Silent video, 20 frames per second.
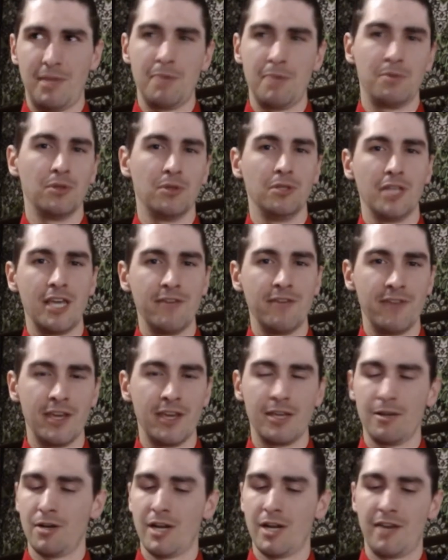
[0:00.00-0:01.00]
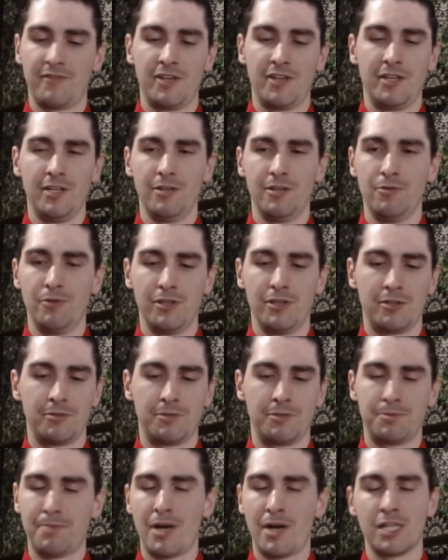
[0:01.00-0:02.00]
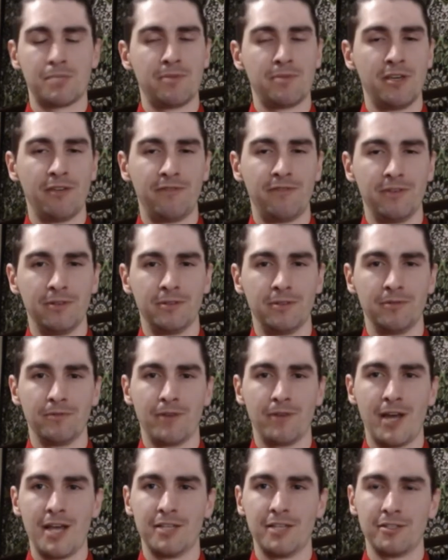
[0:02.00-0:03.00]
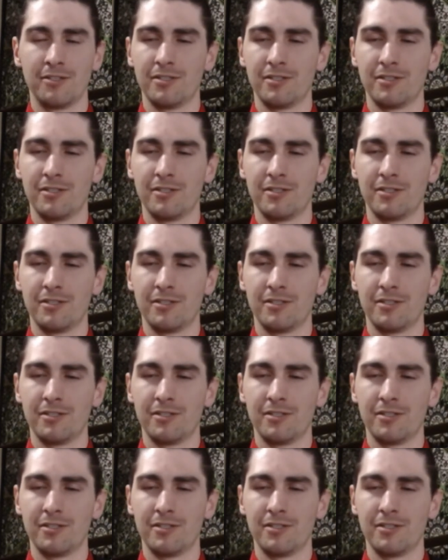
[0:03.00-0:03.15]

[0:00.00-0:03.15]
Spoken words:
people leaving. You're going to have to deal with spots being filled in raids.